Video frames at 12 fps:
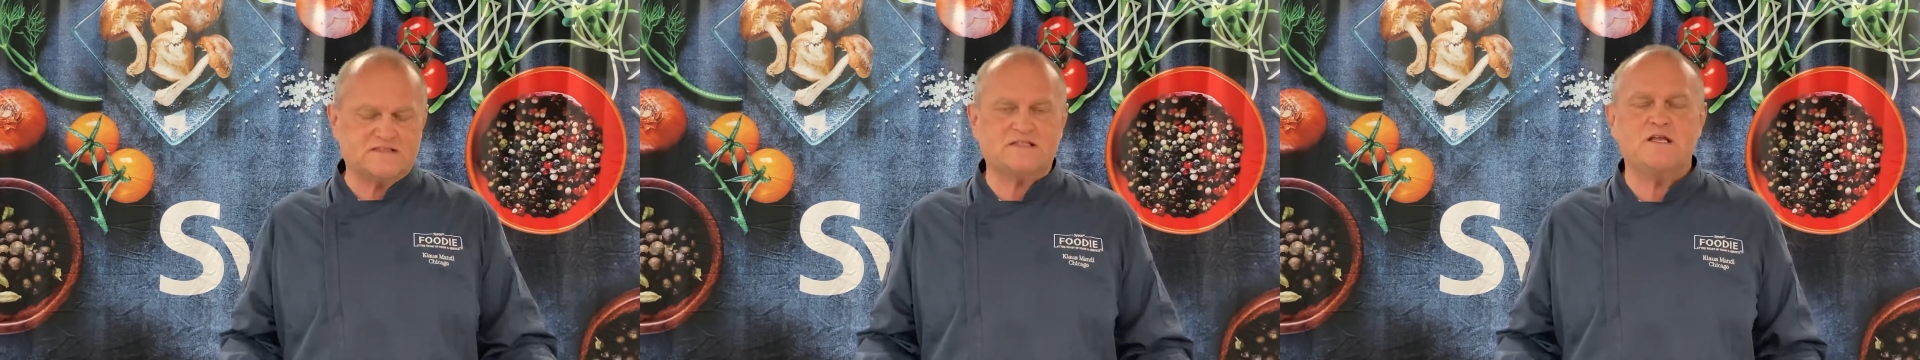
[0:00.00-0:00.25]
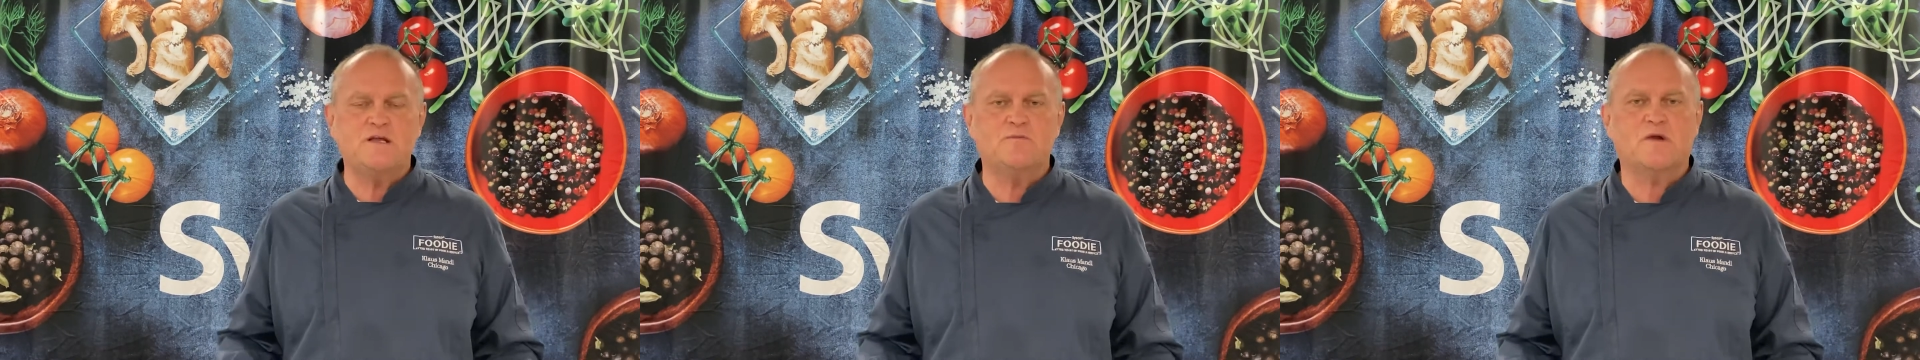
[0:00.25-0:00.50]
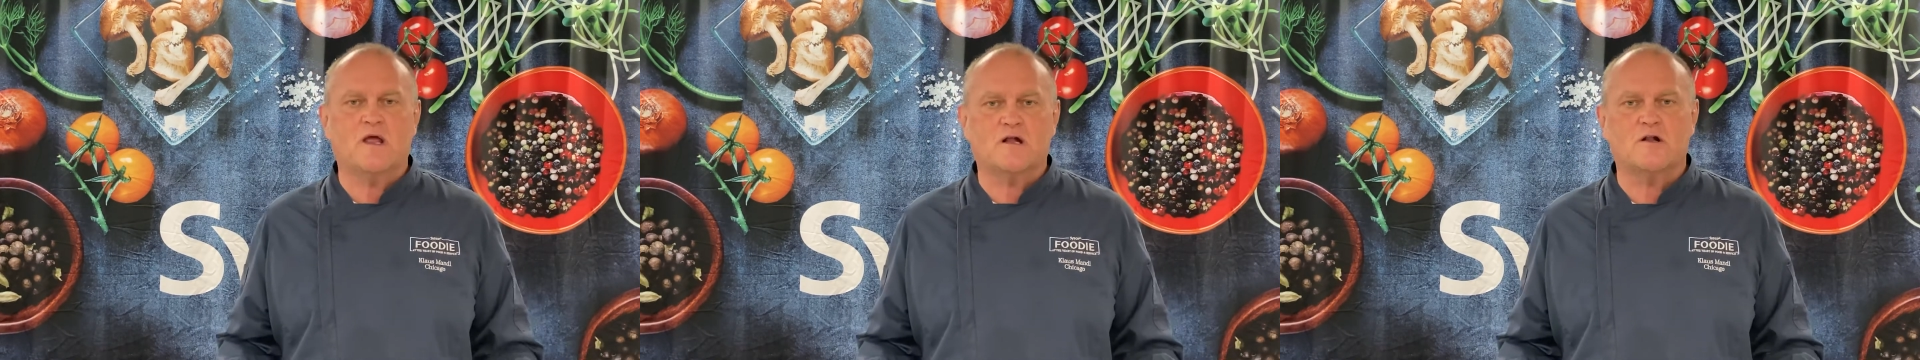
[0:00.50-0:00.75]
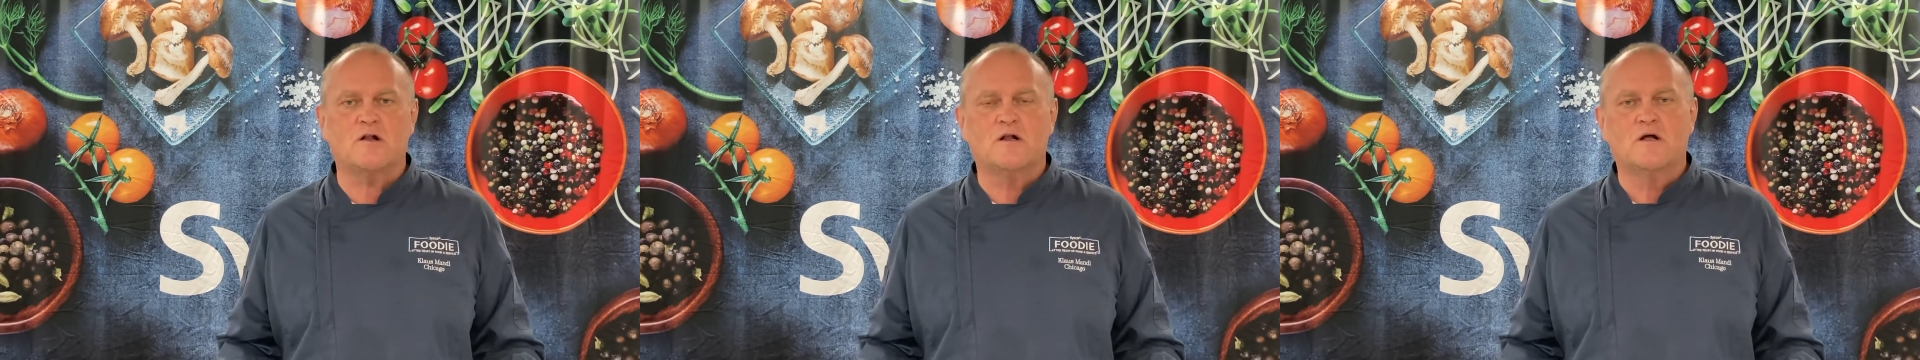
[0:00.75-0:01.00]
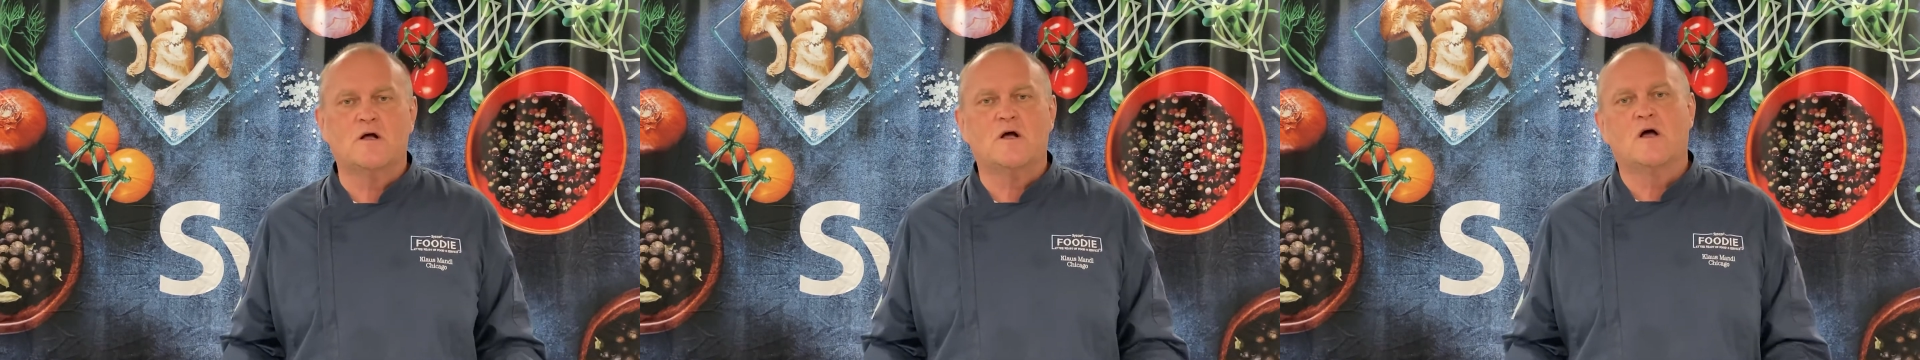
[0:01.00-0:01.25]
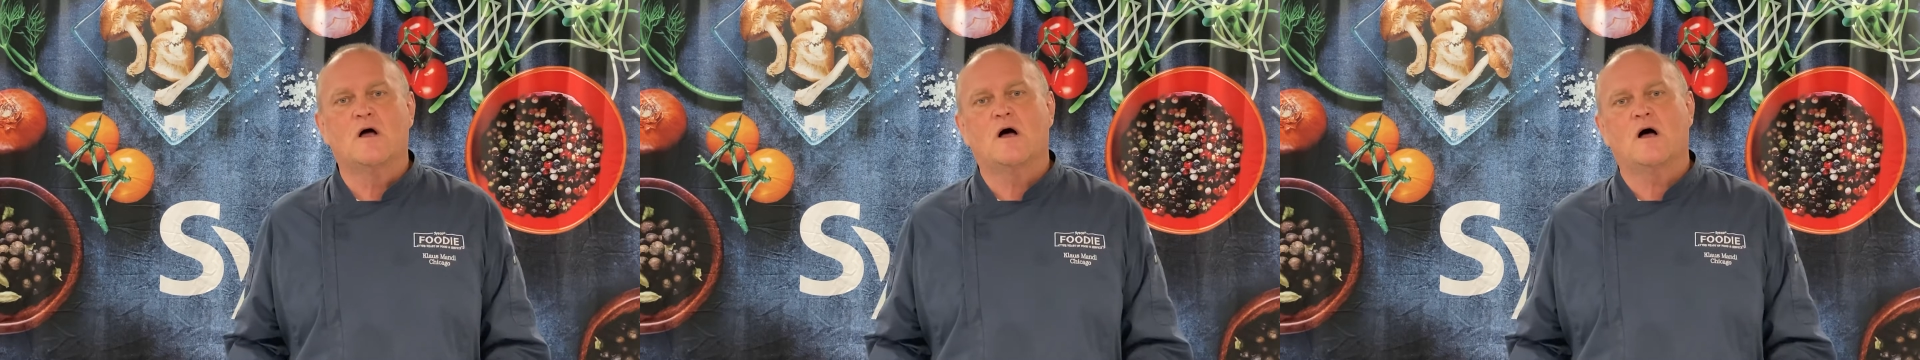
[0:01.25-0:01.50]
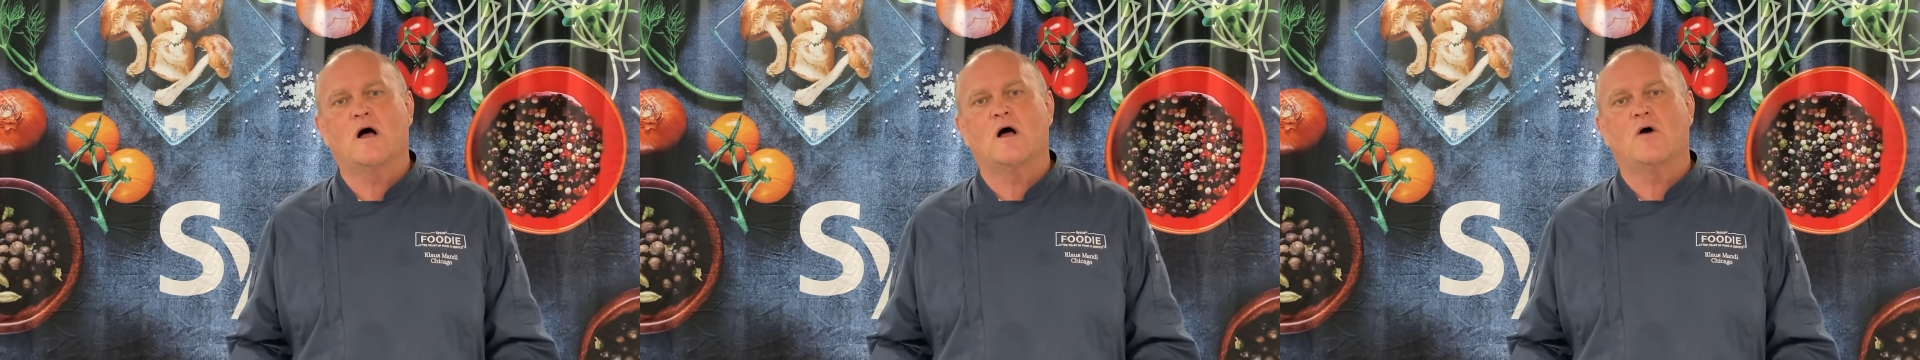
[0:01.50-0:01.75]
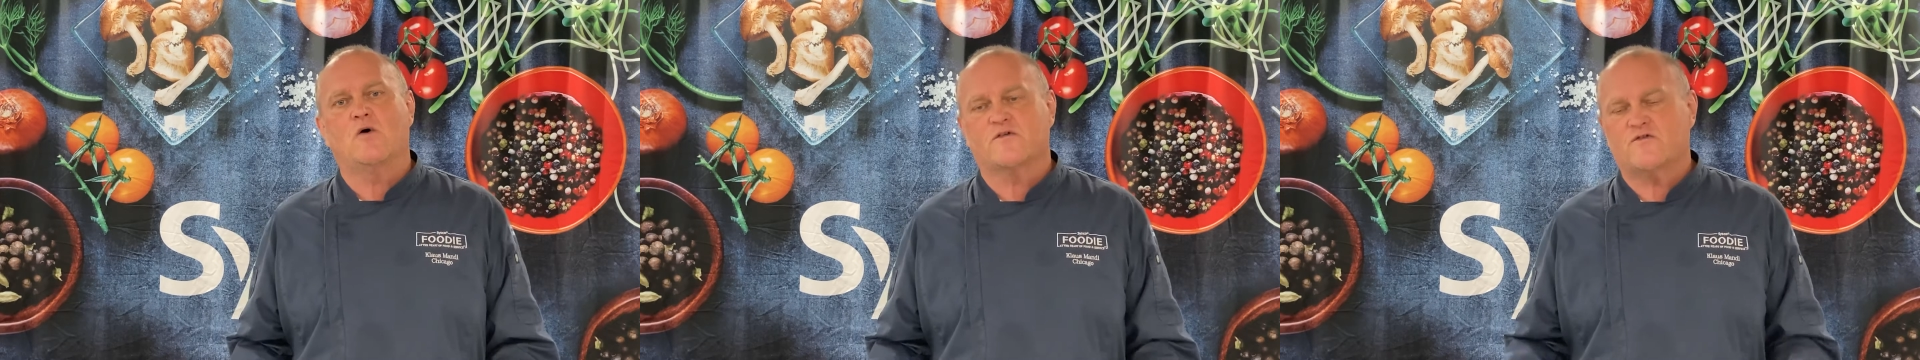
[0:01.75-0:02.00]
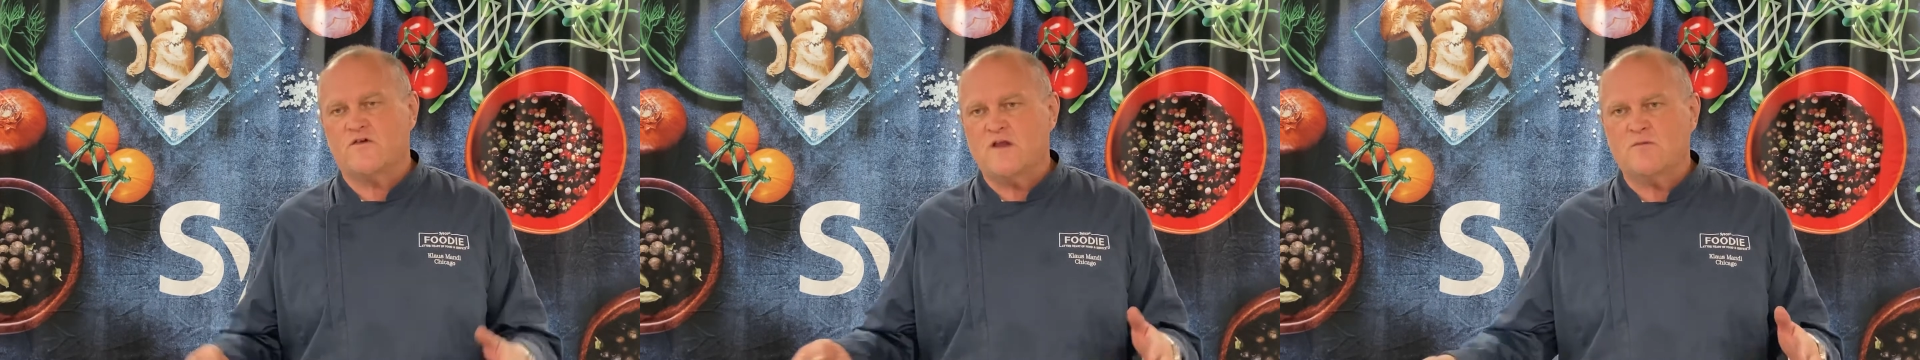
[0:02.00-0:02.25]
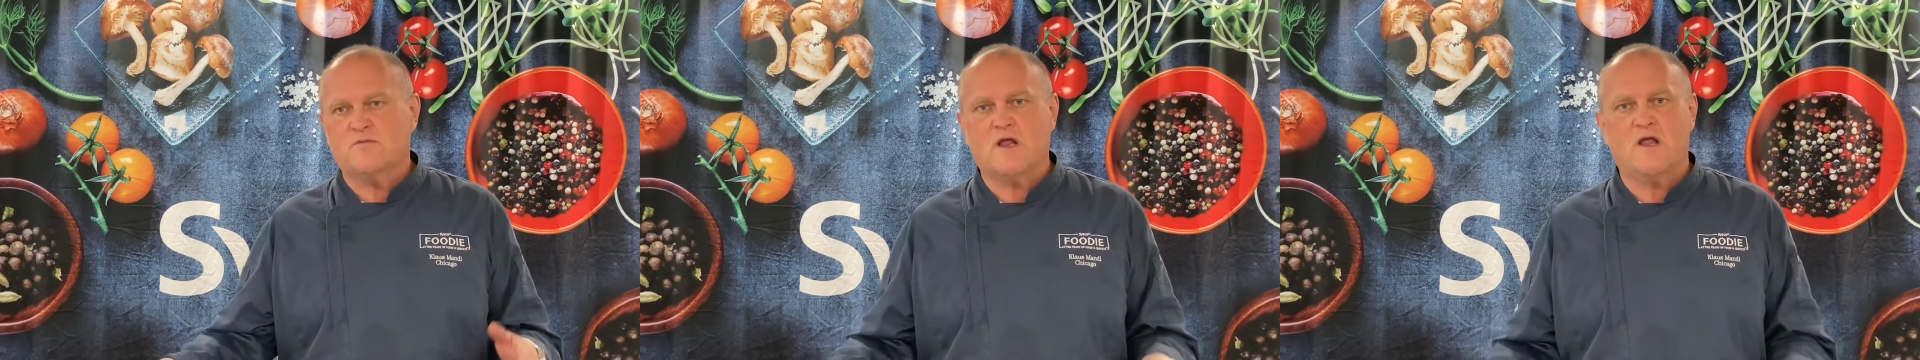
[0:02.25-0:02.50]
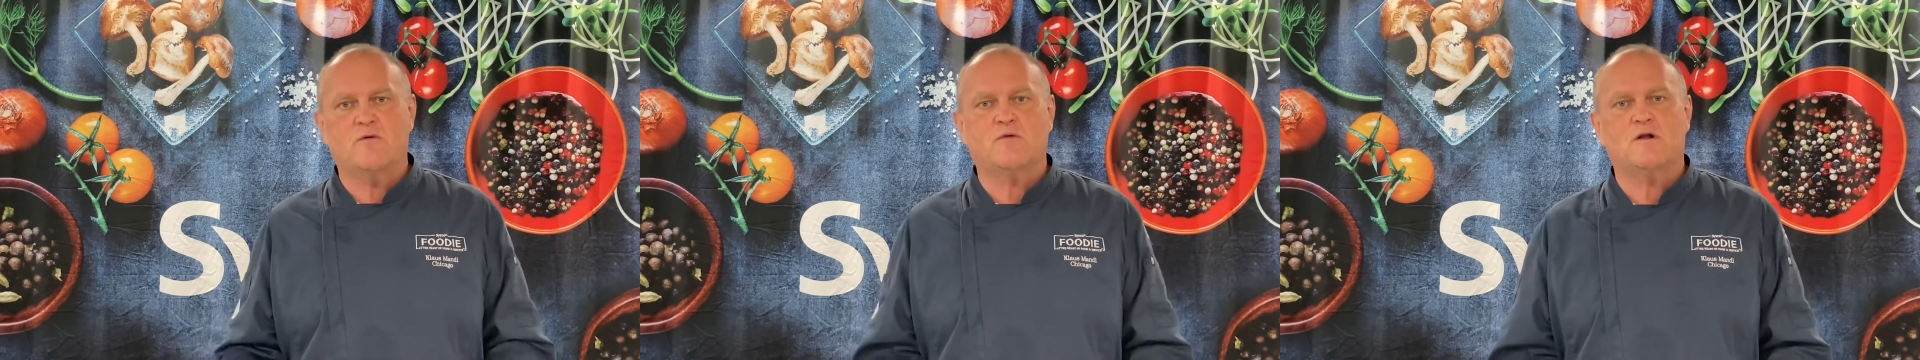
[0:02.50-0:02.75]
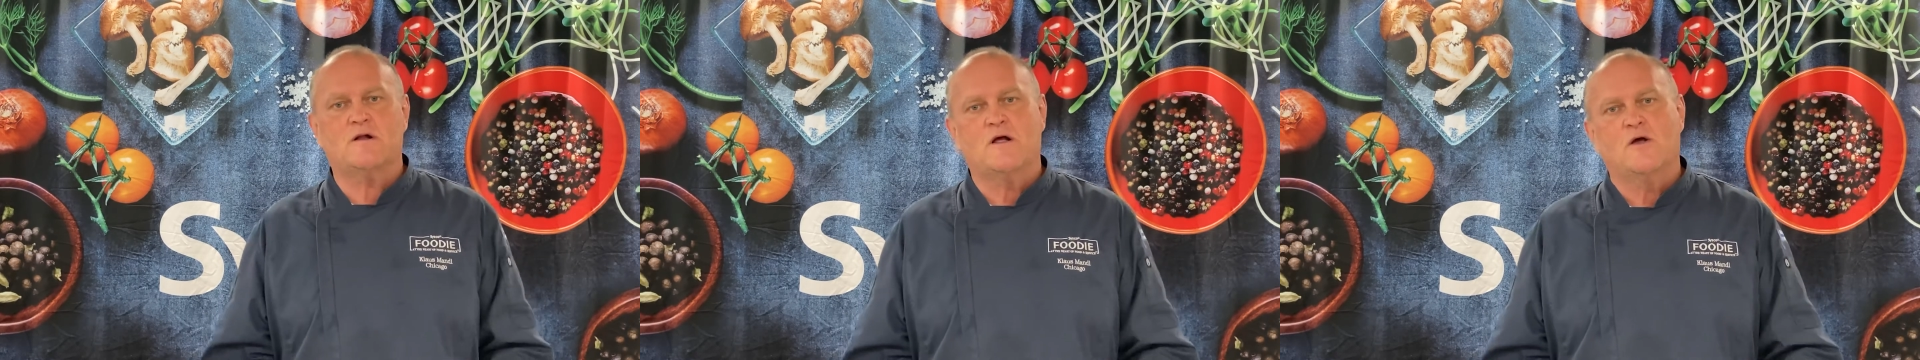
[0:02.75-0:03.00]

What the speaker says: steam kettle or steam table,